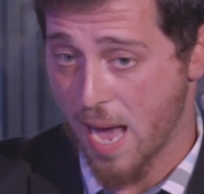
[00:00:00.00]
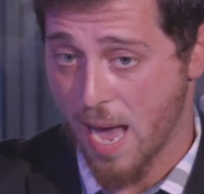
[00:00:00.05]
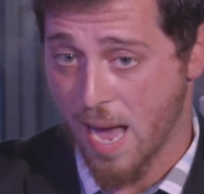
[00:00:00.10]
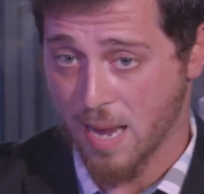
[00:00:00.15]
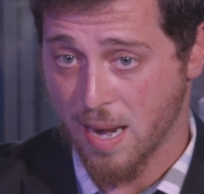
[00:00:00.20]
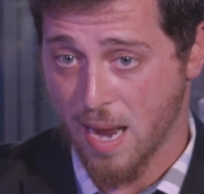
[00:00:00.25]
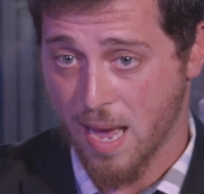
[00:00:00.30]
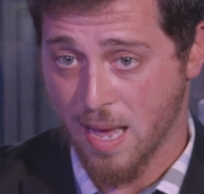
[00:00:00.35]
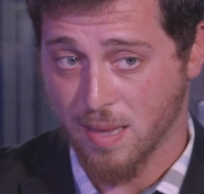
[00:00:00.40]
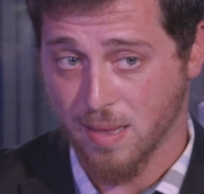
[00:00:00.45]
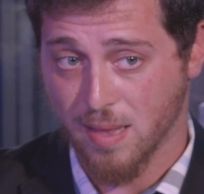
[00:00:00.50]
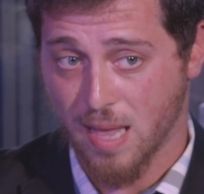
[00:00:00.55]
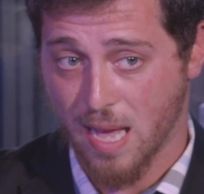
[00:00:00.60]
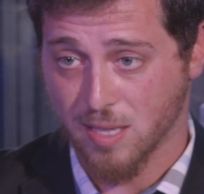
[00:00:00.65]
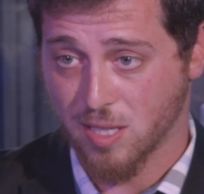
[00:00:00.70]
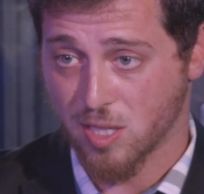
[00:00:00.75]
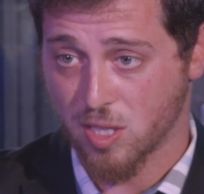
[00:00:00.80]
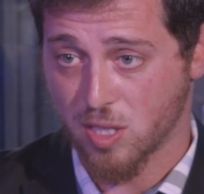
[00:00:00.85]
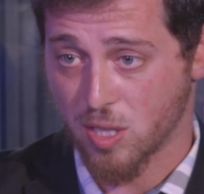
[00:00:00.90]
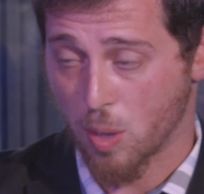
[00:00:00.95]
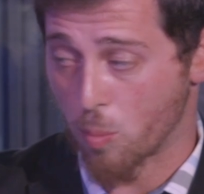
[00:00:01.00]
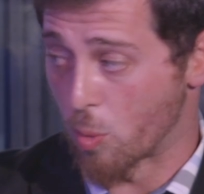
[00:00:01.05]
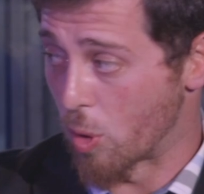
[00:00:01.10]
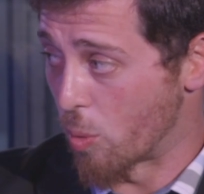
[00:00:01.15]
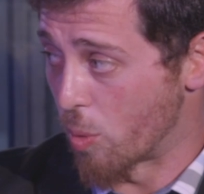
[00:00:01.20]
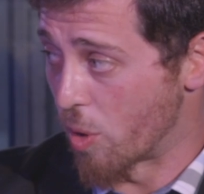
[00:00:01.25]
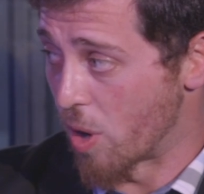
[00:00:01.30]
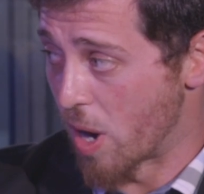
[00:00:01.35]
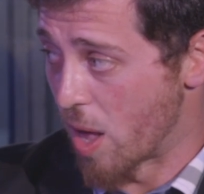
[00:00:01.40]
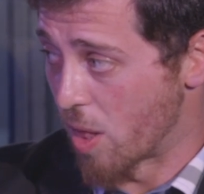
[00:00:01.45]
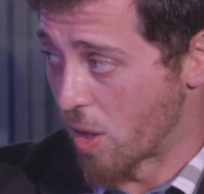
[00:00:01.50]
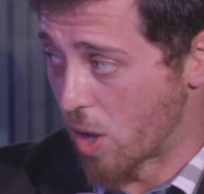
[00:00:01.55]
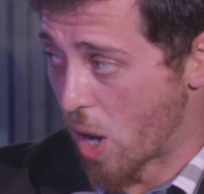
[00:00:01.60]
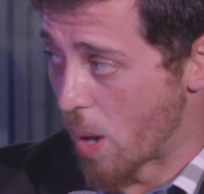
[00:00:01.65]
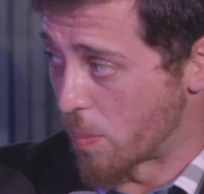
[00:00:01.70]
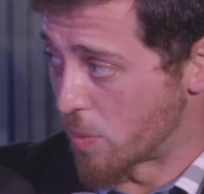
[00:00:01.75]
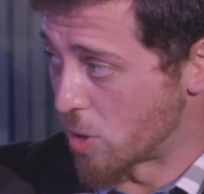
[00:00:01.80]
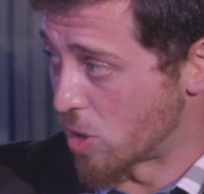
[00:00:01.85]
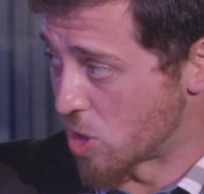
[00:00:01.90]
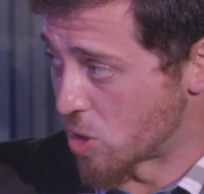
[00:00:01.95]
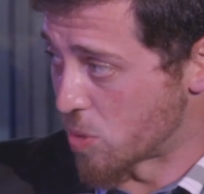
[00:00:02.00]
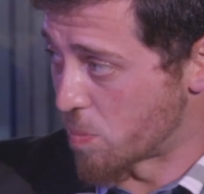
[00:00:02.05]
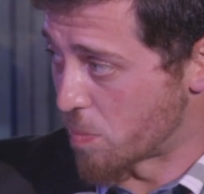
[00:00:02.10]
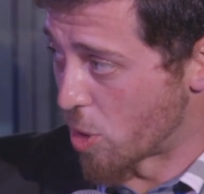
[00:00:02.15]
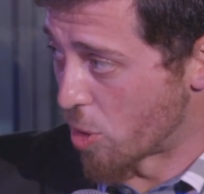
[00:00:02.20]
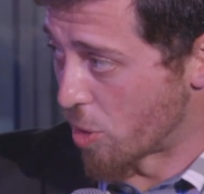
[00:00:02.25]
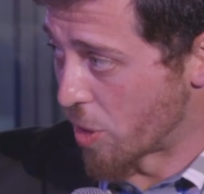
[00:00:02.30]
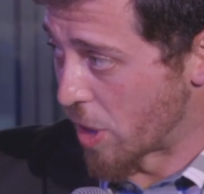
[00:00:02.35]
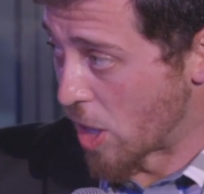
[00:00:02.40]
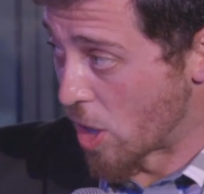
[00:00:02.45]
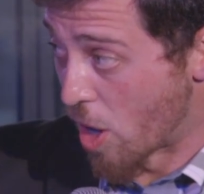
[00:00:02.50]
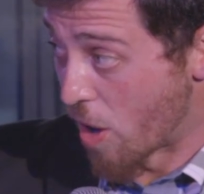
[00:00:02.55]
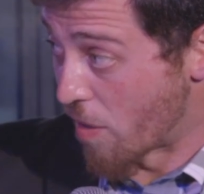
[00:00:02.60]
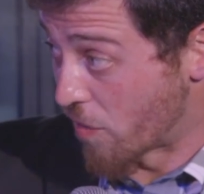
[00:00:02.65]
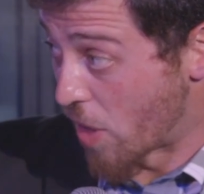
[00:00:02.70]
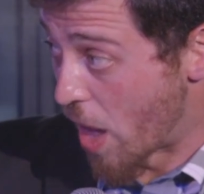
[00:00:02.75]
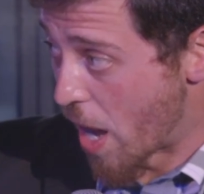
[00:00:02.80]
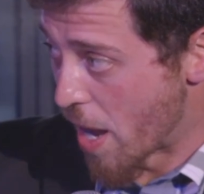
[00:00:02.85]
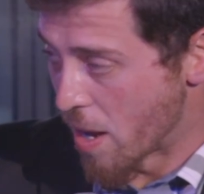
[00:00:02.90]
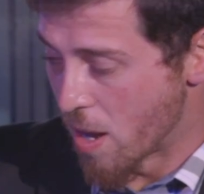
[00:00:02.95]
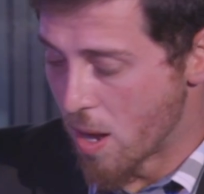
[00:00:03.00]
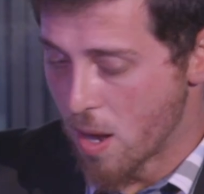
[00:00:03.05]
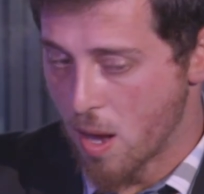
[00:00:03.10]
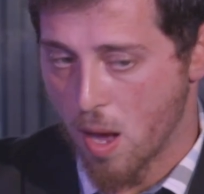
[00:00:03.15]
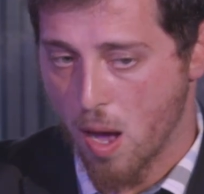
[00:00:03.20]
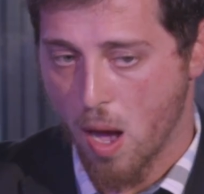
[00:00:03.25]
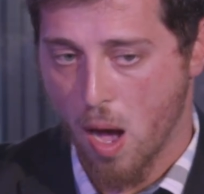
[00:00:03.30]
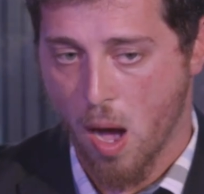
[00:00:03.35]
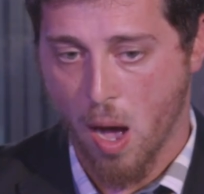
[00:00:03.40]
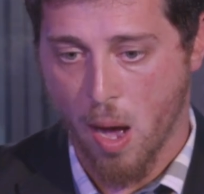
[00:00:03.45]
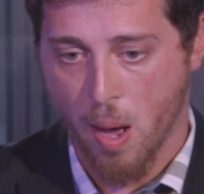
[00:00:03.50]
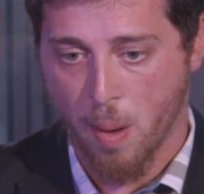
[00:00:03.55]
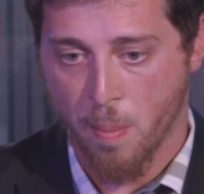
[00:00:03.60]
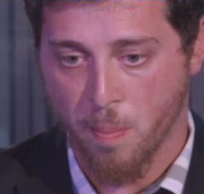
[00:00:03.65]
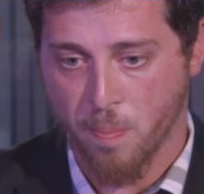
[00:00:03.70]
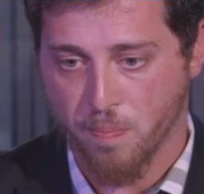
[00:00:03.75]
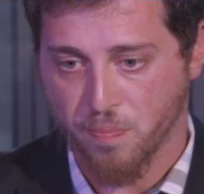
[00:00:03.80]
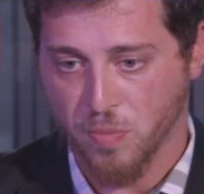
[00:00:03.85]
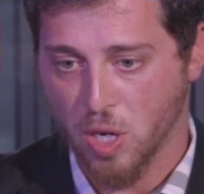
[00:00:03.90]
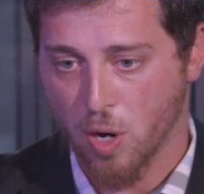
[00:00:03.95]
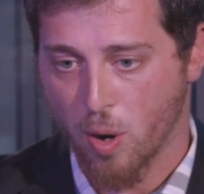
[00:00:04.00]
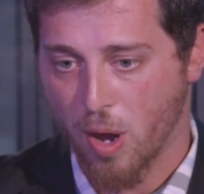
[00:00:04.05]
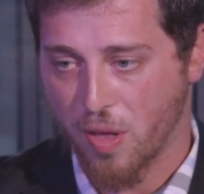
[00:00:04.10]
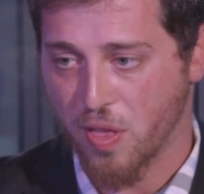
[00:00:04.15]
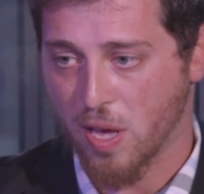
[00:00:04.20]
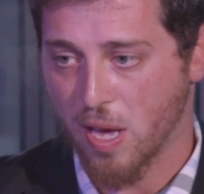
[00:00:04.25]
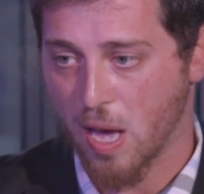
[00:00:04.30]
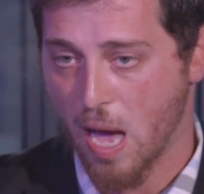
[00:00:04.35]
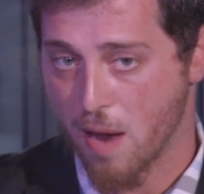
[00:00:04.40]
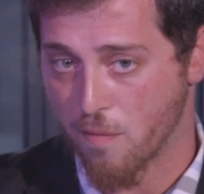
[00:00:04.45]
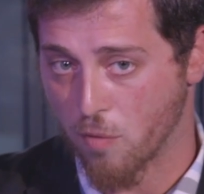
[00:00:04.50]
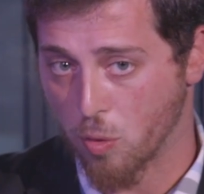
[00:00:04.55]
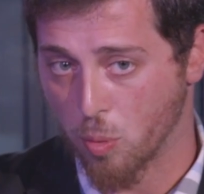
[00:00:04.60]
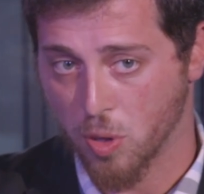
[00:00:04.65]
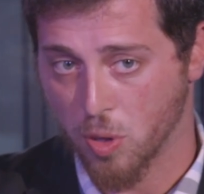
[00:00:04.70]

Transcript: And that's somewhere where a helicopter just purely cannot fly. I think